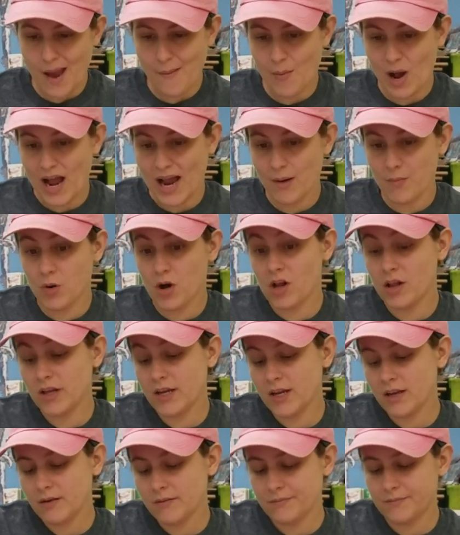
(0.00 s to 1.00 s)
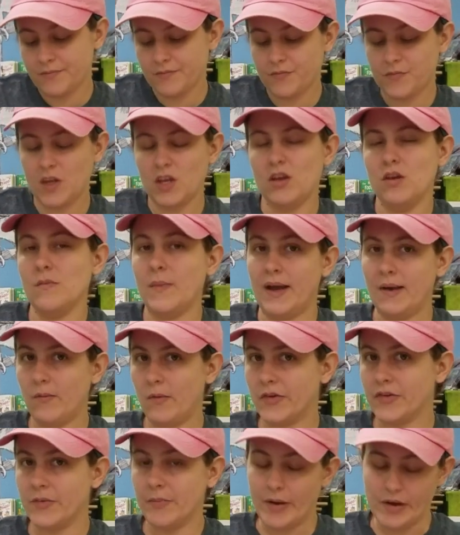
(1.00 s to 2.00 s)
eyeballing. You might want
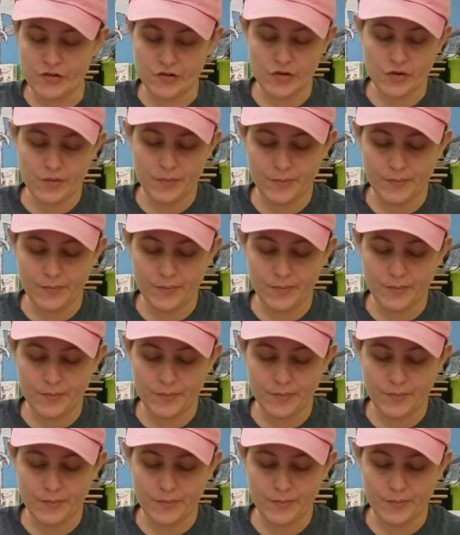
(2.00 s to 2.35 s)
to measure,